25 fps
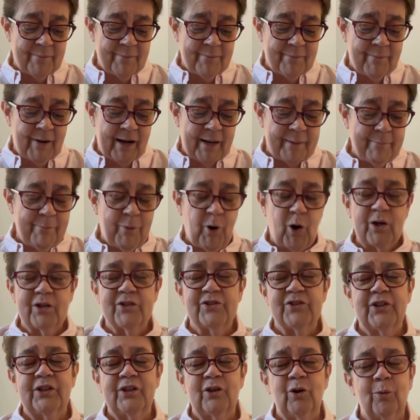My
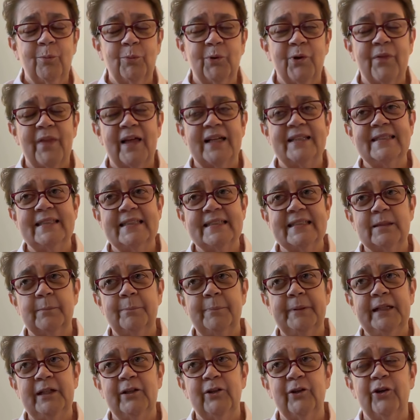Barnes and Noble that
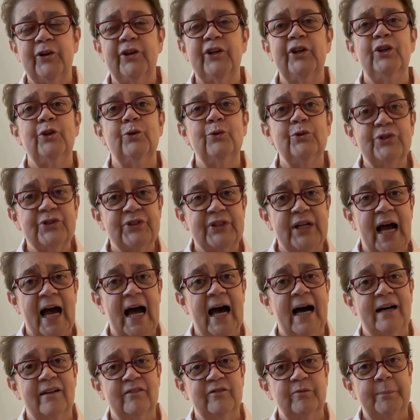disappeared used to
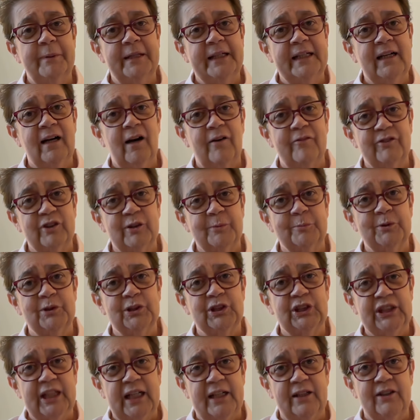have big comfortable
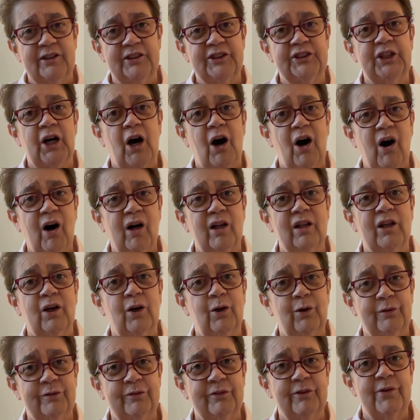chairs all
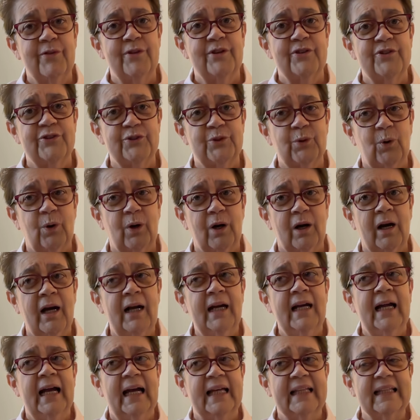over the store,
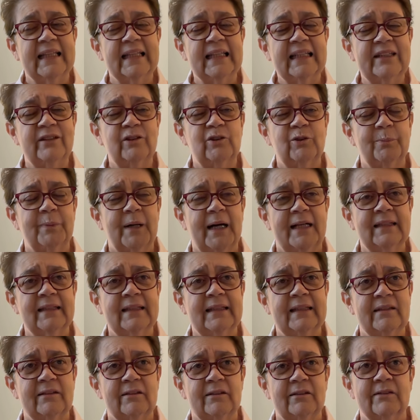and little by
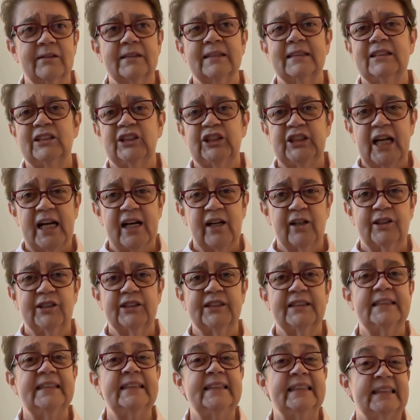little the
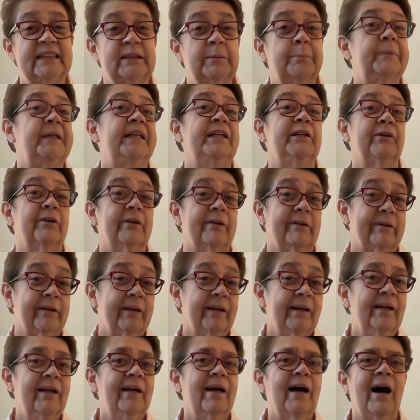chairs disappeared.
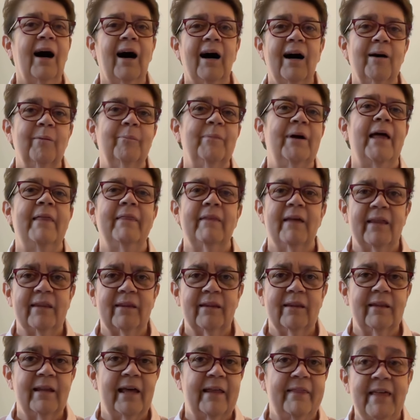And
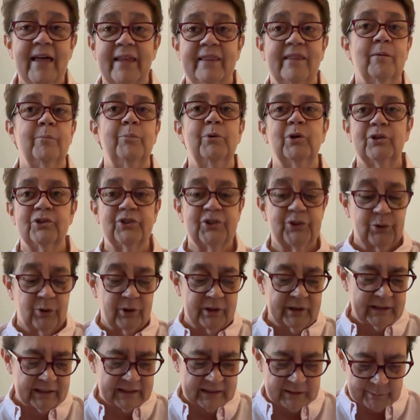then the
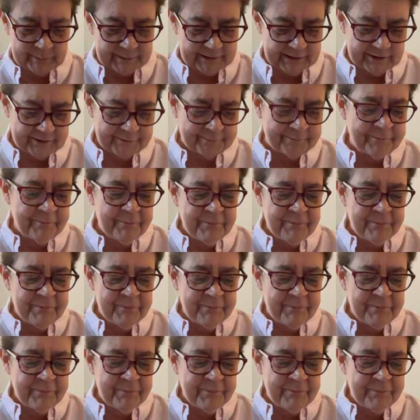bookstore disappeared.